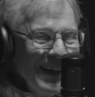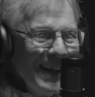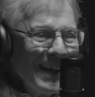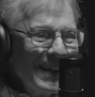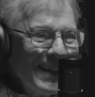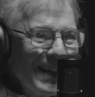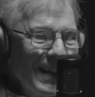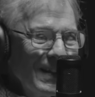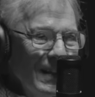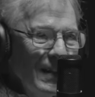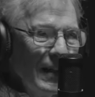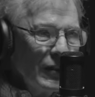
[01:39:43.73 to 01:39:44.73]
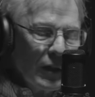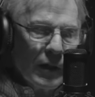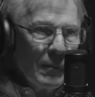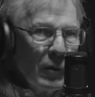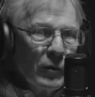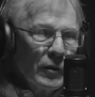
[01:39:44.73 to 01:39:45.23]
And he said,
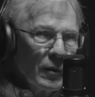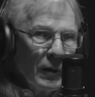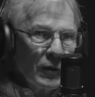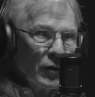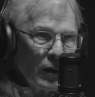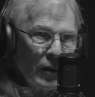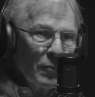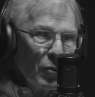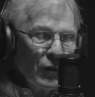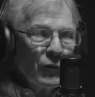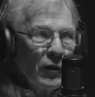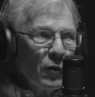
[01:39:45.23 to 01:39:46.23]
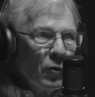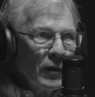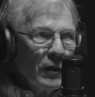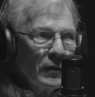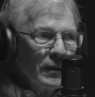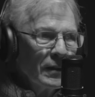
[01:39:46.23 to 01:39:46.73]
come on, there's another briefing going
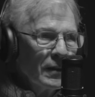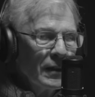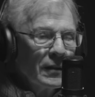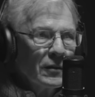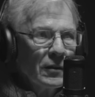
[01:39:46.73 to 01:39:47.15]
on in the tent.